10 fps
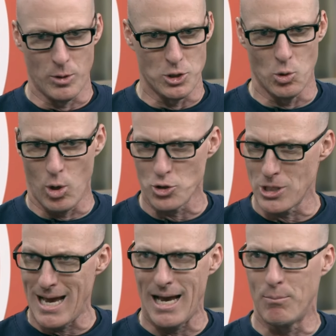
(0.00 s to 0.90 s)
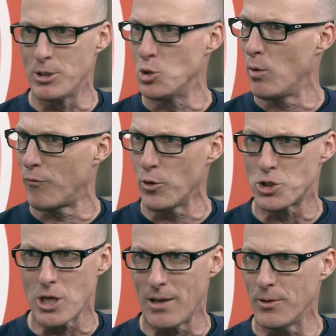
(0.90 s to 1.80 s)
we do our job, we do it for
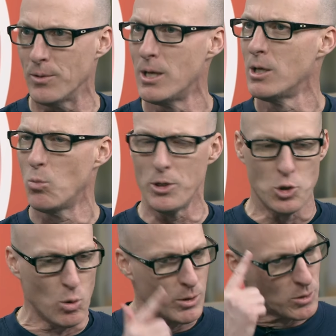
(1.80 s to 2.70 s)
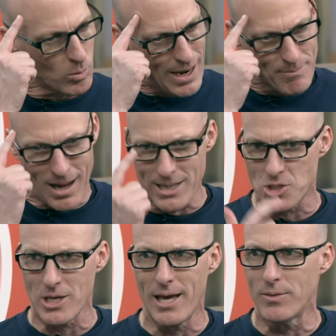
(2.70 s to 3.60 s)
each other, we do it with the right
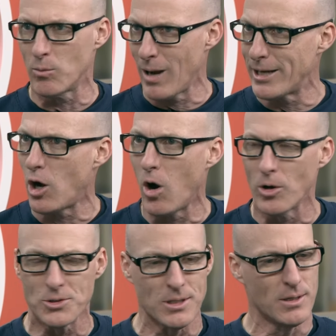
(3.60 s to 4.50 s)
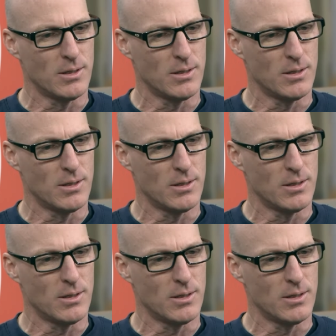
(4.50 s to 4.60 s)
mindset, the right heart,